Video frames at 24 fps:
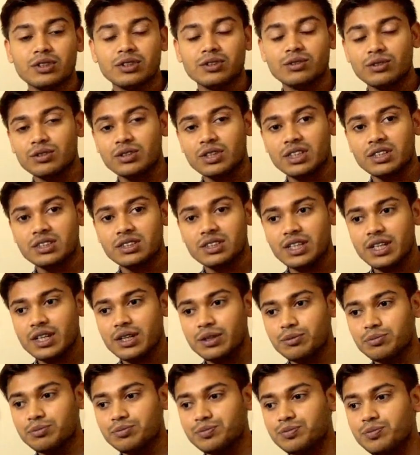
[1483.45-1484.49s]
you
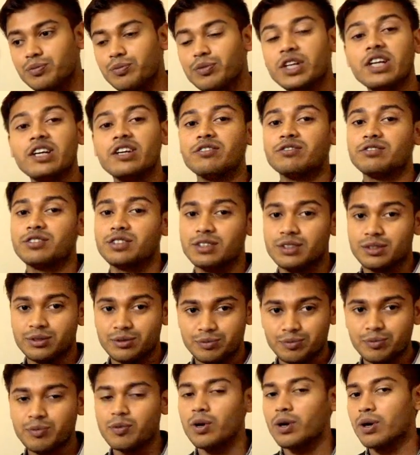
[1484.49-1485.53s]
can say
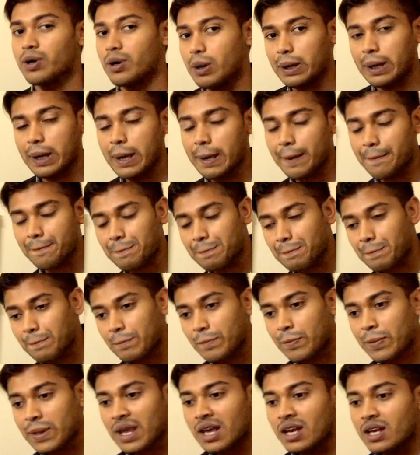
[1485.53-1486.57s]
beliefs.
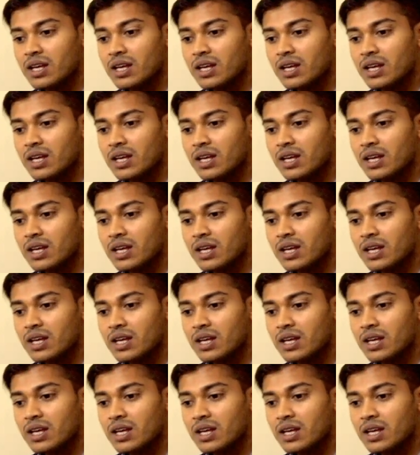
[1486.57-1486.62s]
Okay,